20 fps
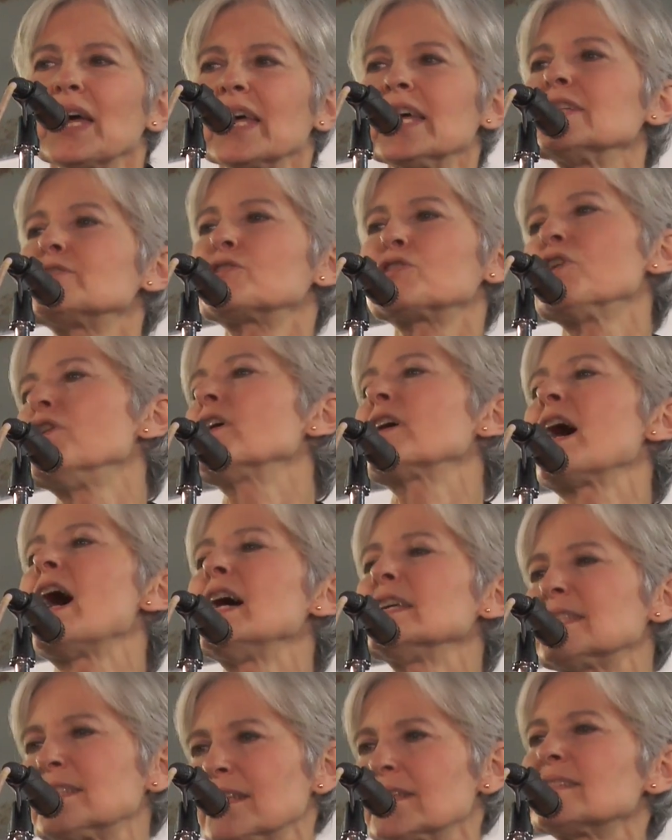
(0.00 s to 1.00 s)
It took
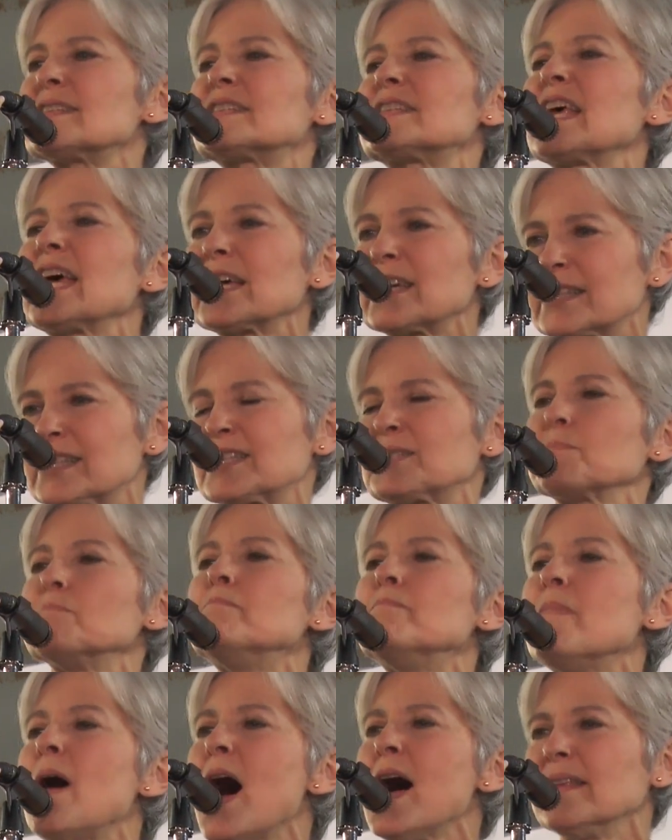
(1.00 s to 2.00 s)
us 6
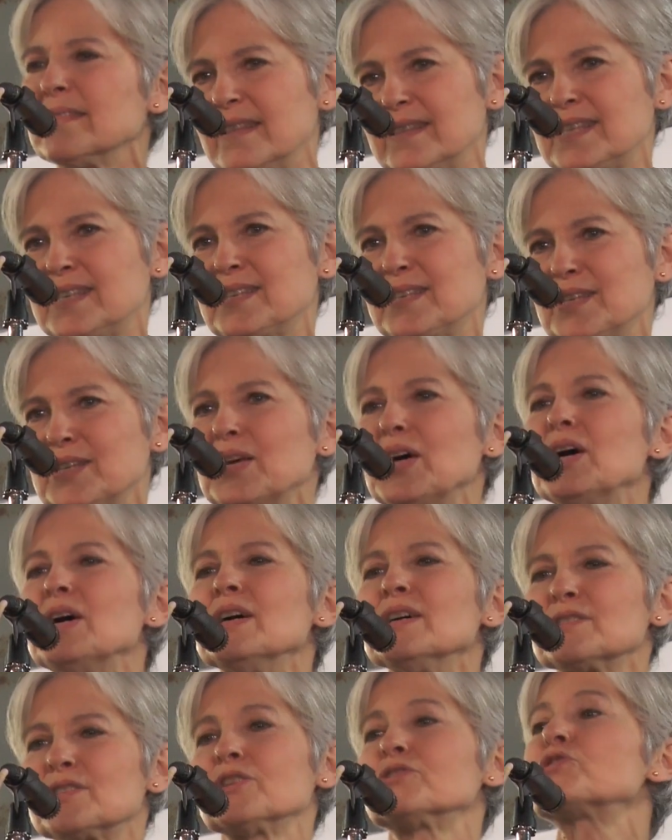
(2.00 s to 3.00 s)
months
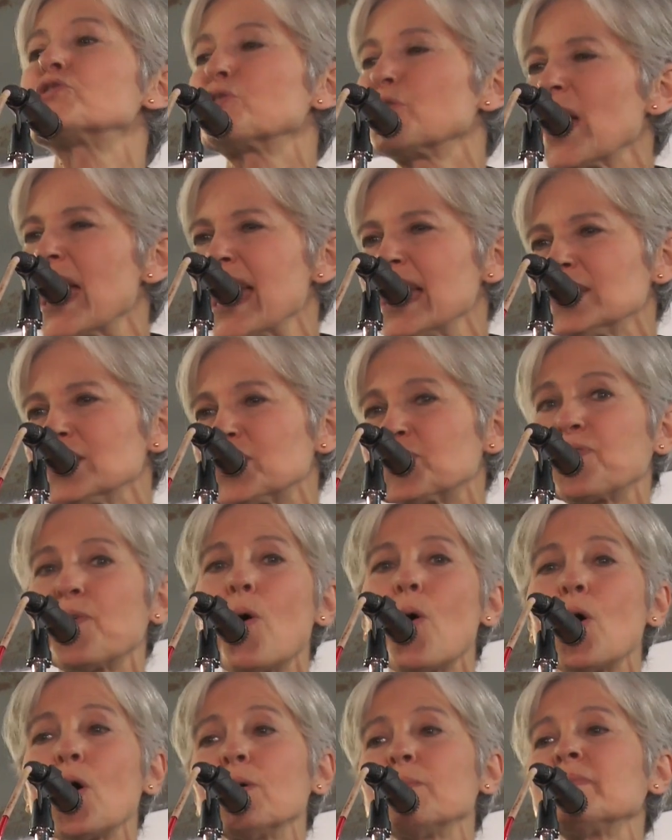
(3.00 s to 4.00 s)
to
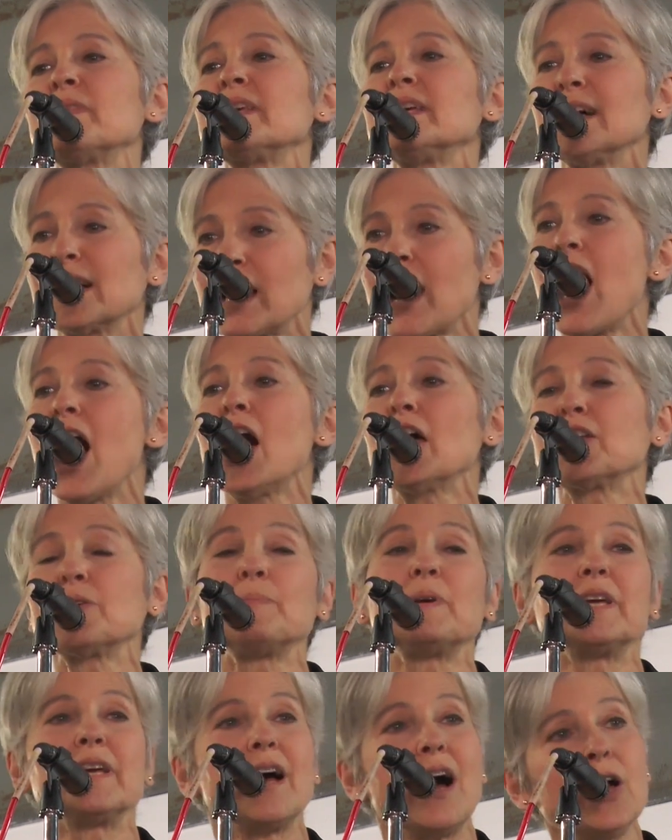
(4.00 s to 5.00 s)
transform the
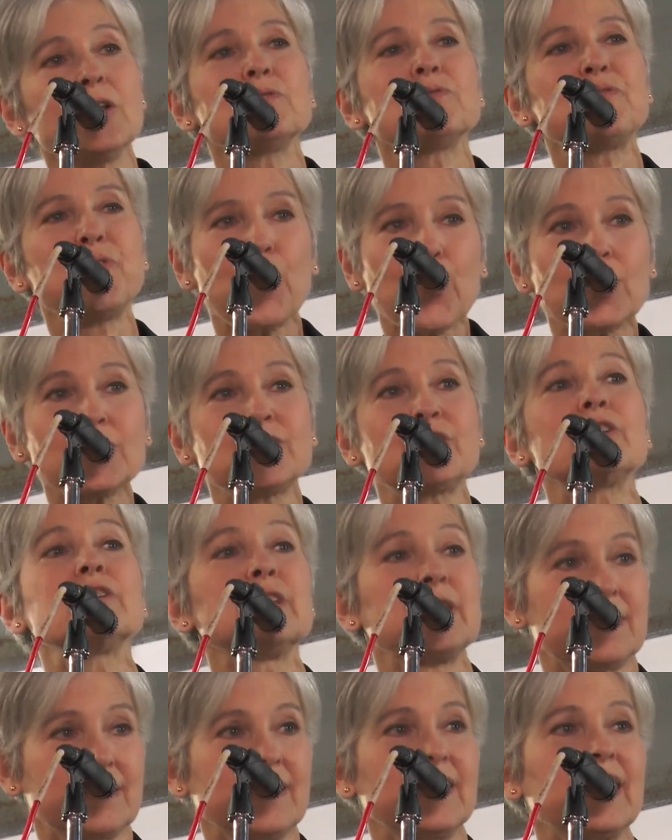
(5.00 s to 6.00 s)
economy,
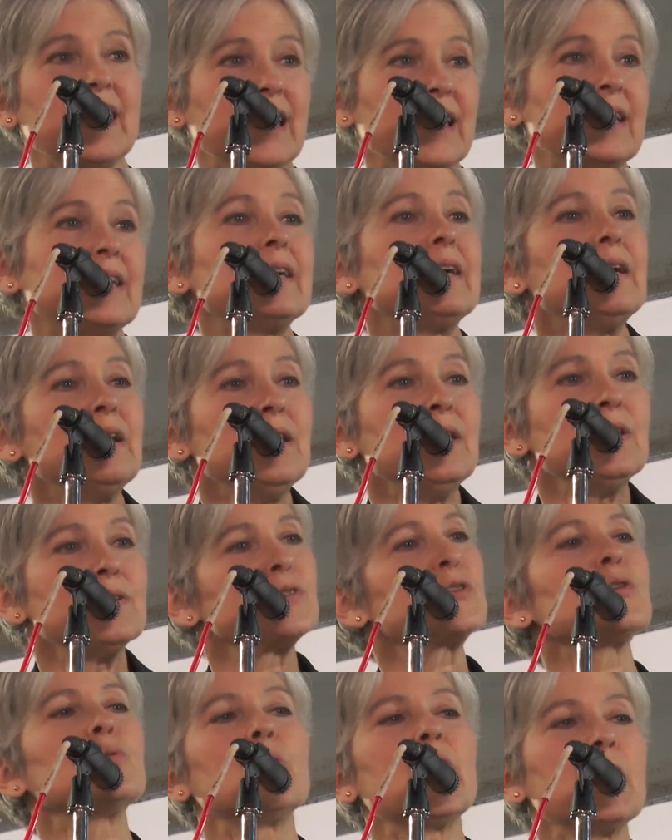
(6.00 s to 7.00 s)
unfortunately,
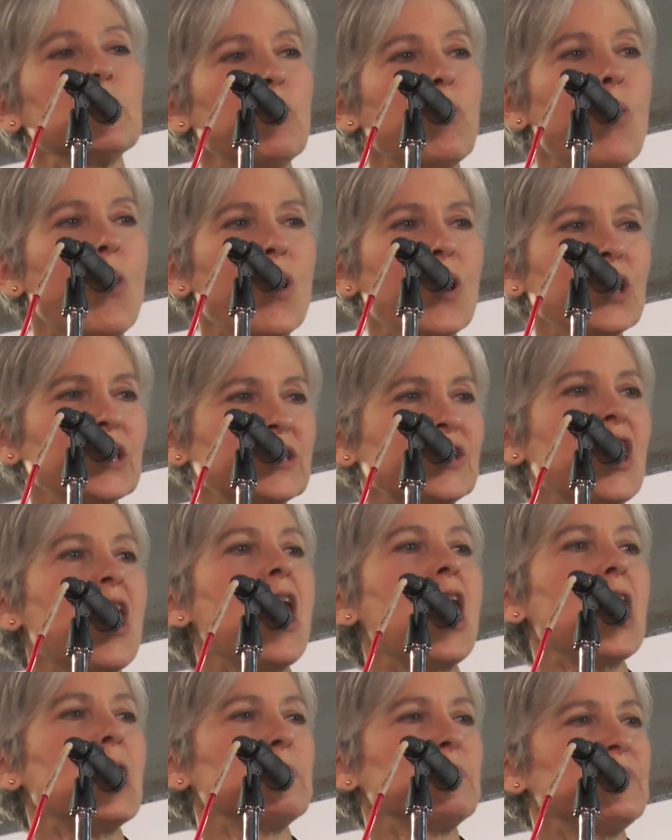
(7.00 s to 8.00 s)
to a
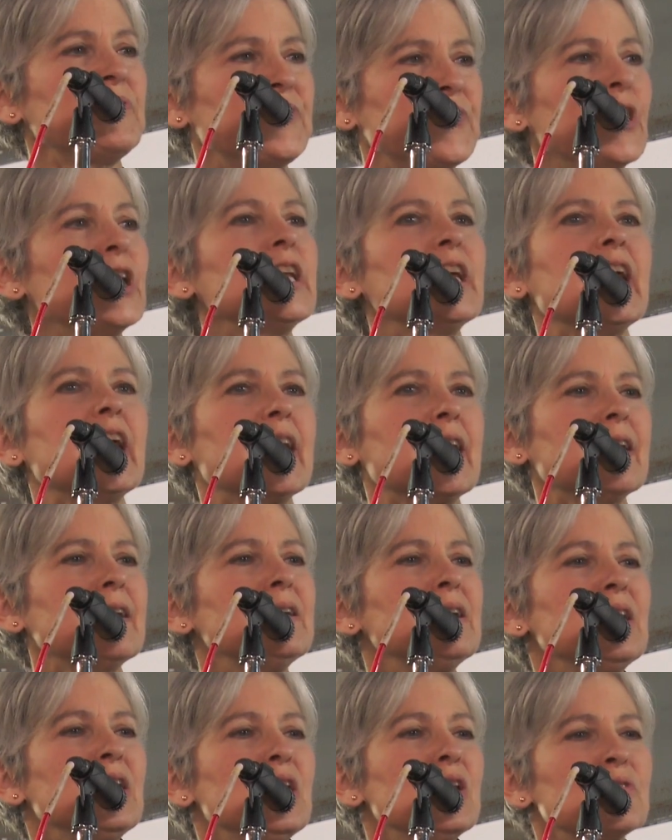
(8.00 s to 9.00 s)
wartime
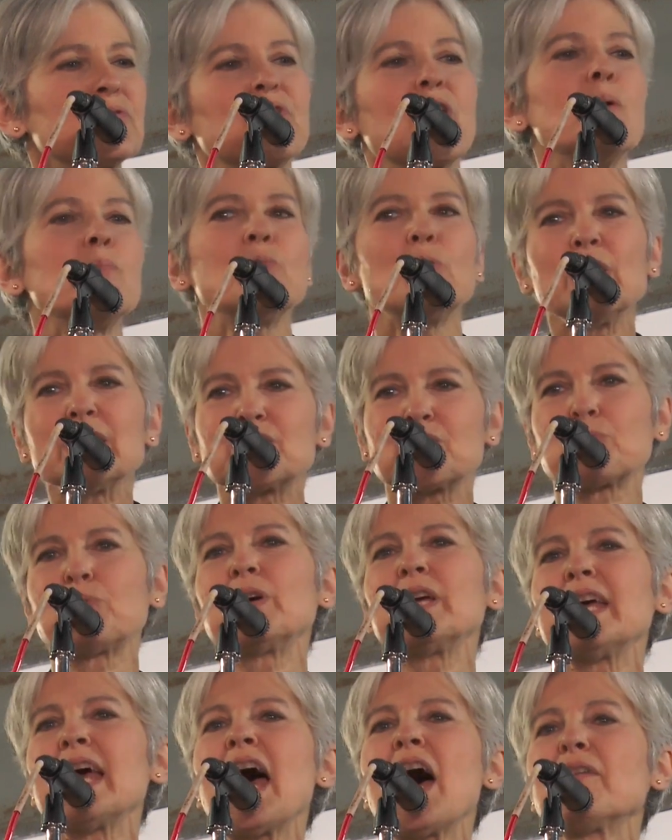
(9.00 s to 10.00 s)
footing from which
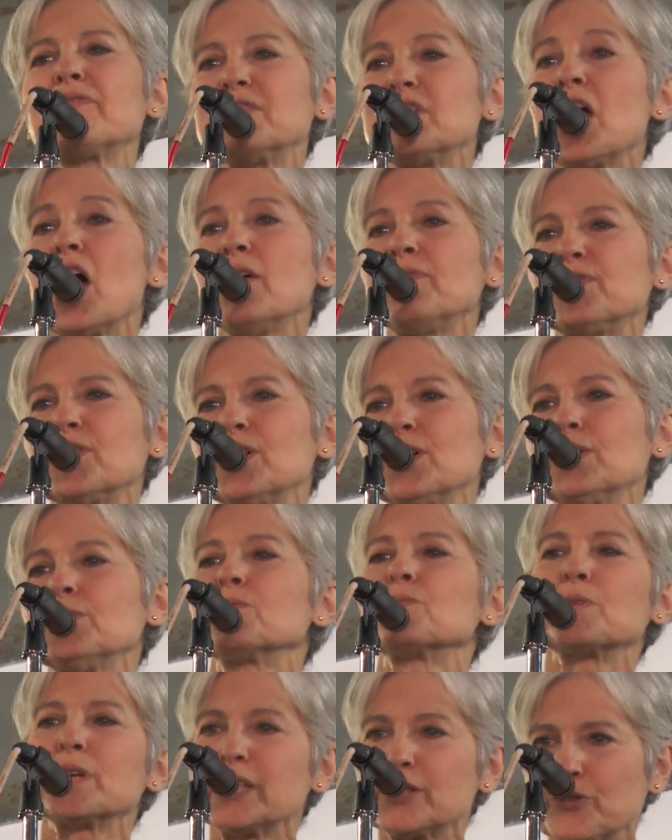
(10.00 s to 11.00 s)
we have
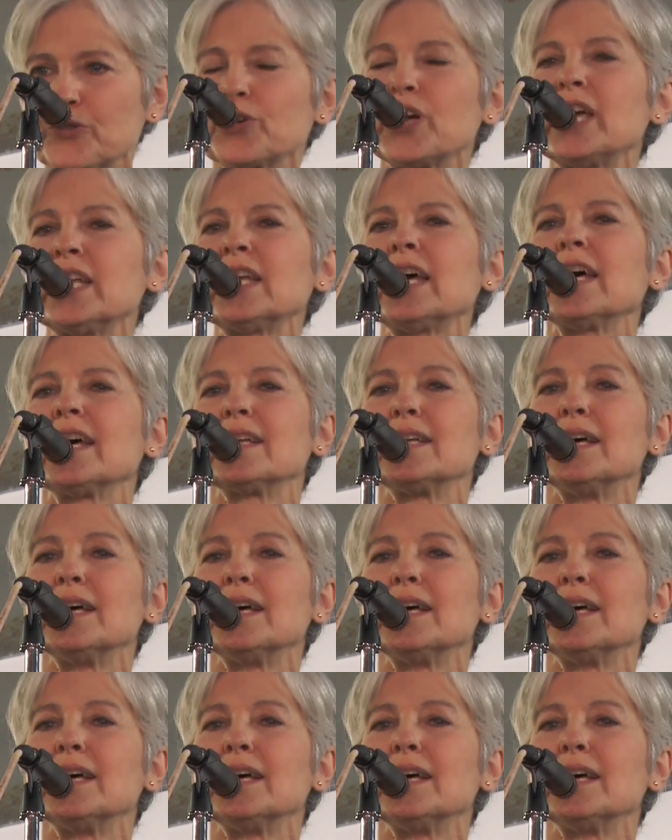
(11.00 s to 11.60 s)
never retreated.